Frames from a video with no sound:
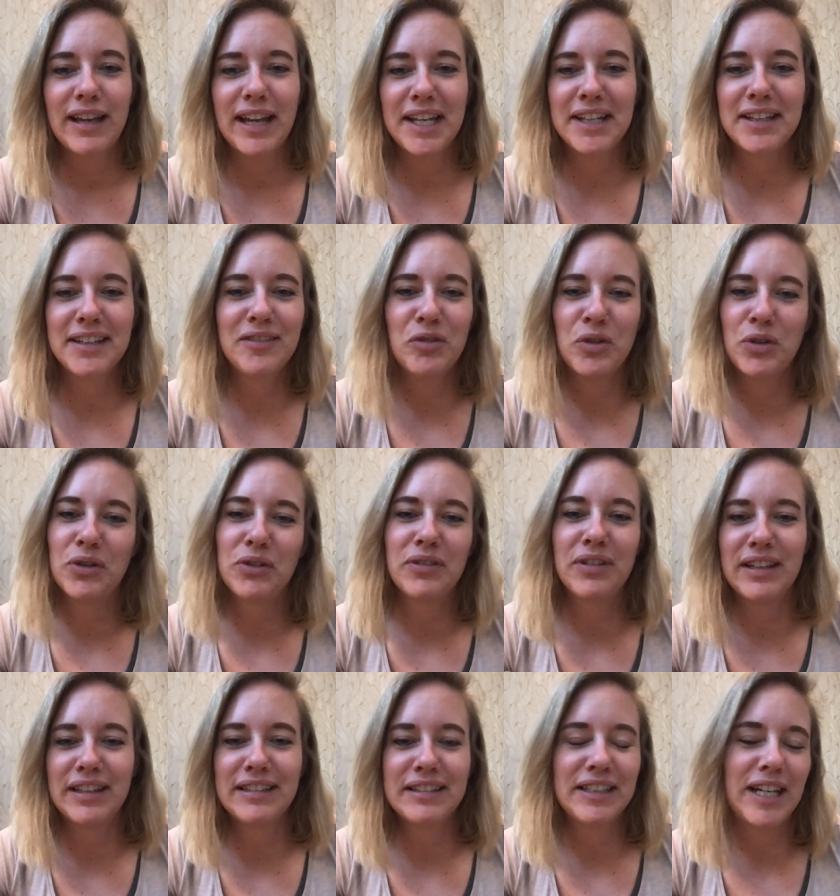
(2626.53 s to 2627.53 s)
And
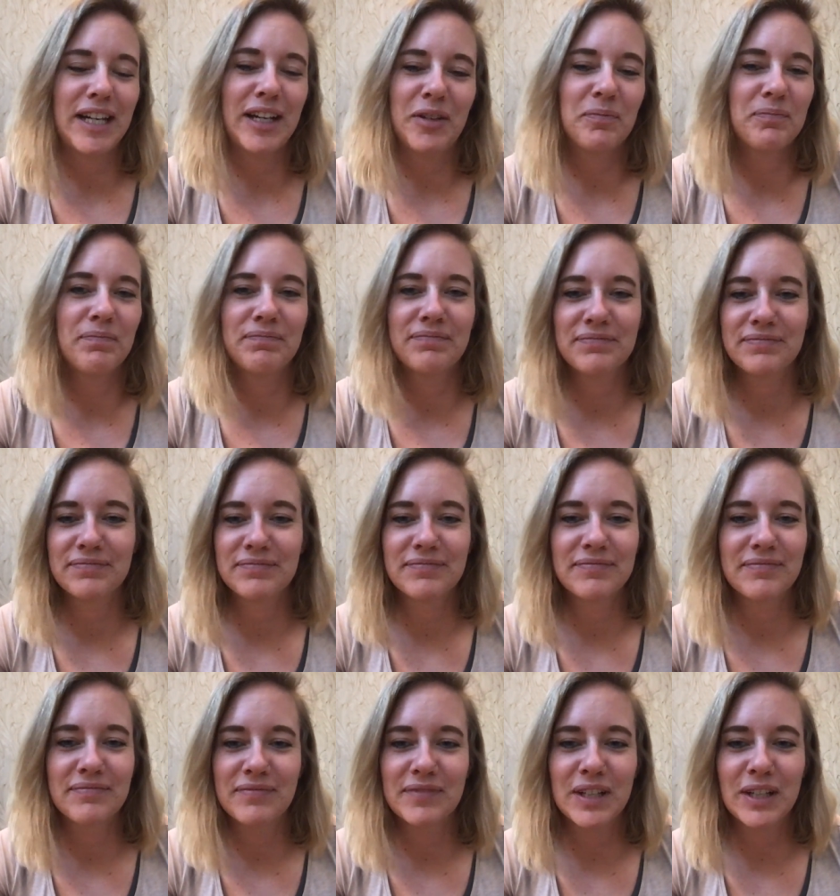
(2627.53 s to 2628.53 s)
yeah,
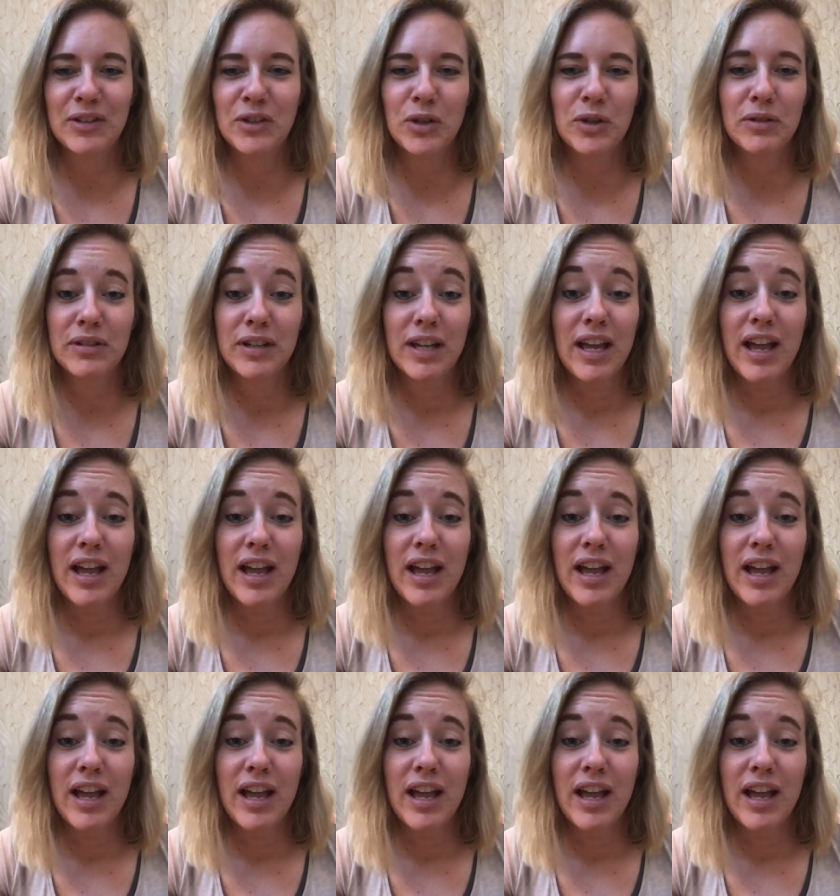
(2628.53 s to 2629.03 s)
I don't know.